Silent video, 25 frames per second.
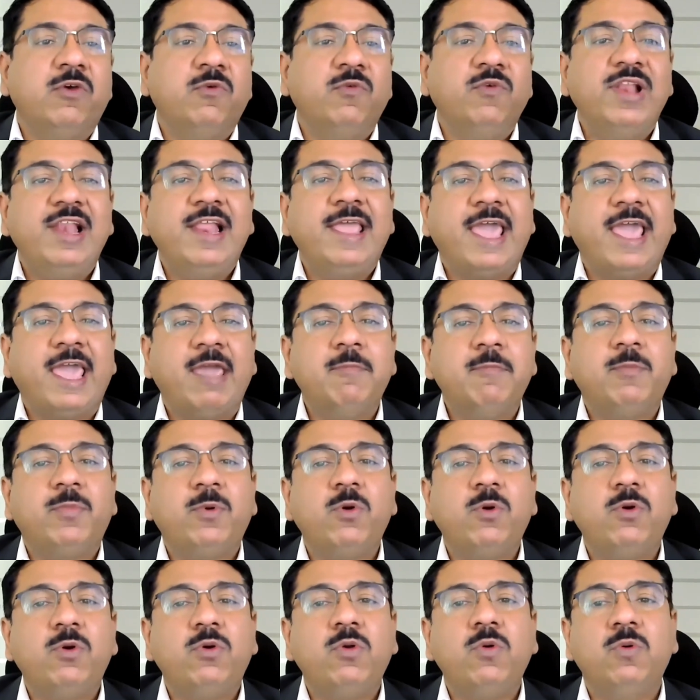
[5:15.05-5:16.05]
will
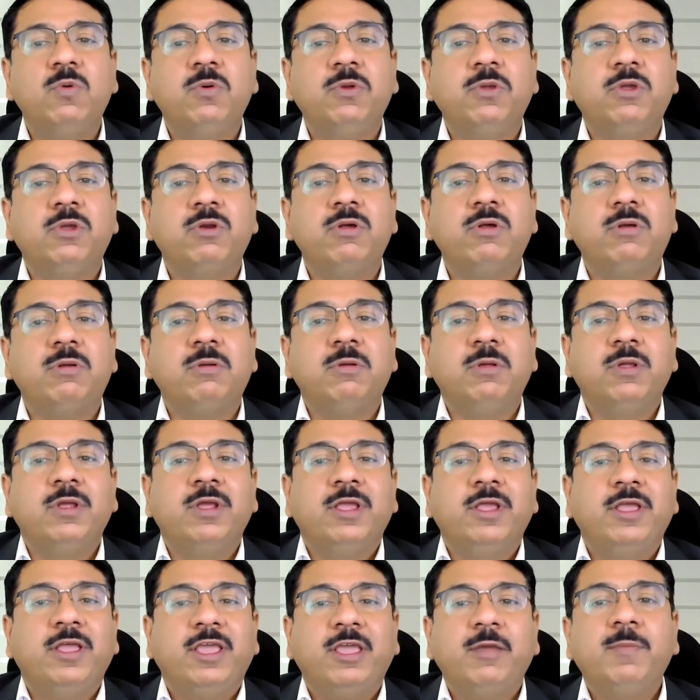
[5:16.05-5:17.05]
improve to
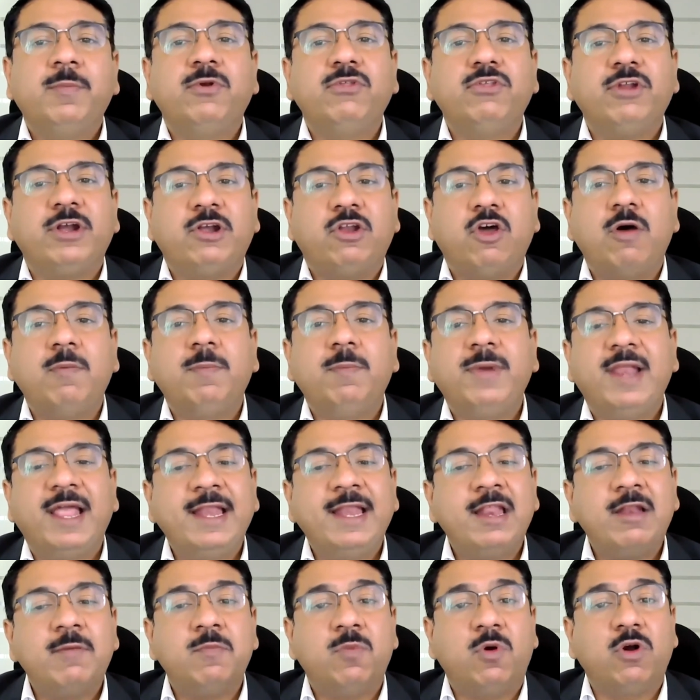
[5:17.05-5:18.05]
improve the top
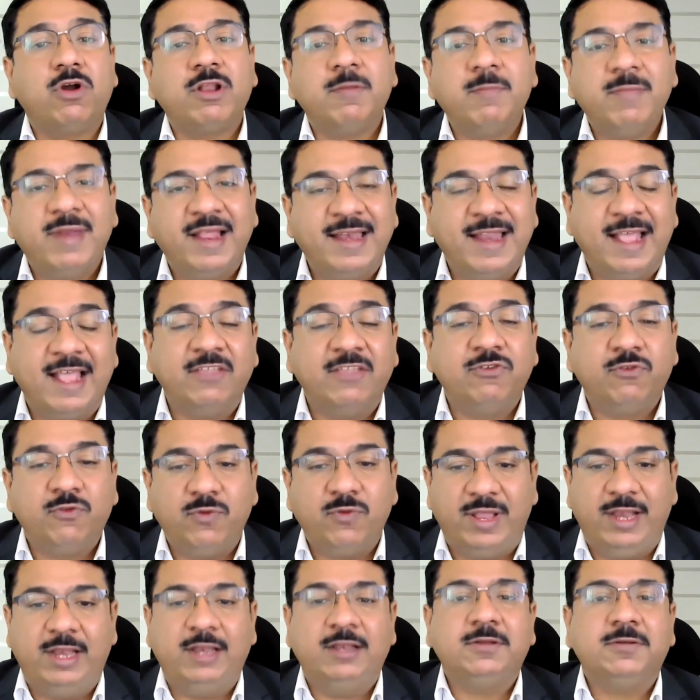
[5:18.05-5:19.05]
line and bottom line as
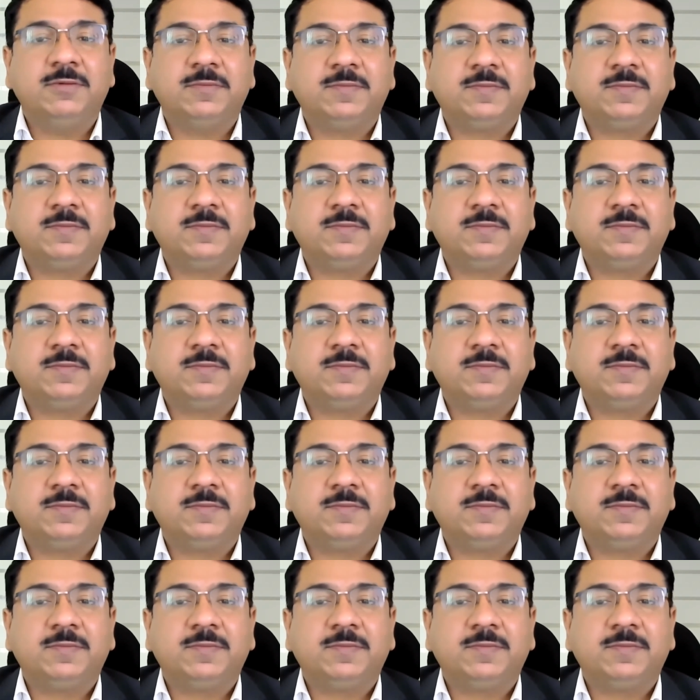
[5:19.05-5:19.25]
well.